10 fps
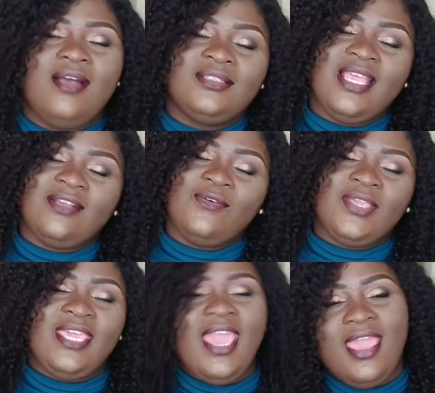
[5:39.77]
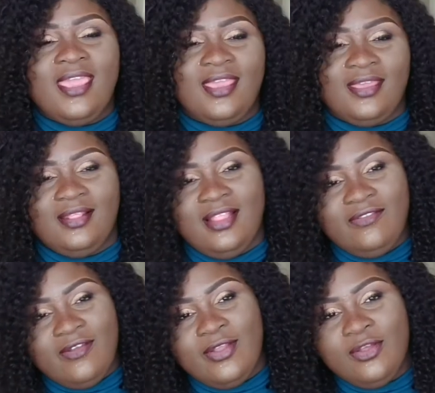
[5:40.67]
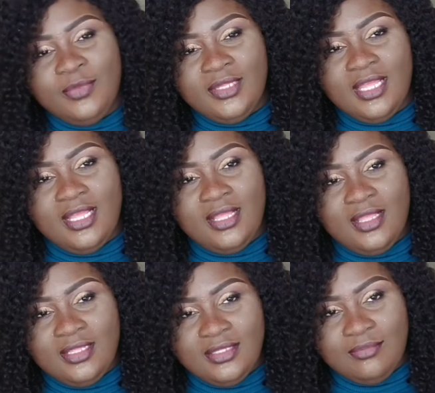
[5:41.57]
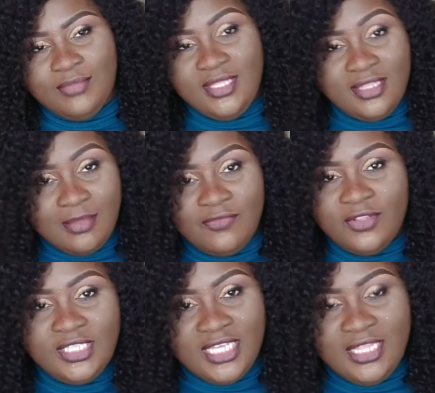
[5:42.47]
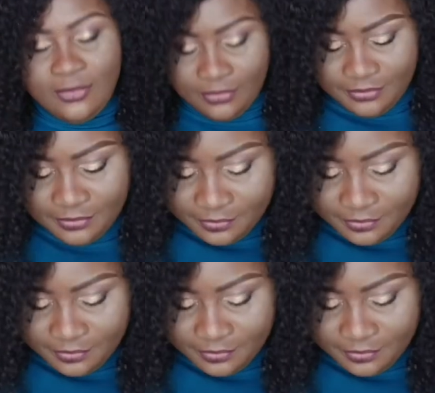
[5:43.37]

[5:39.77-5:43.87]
I was like, okay, let Fairy Godmother be the name for the channel.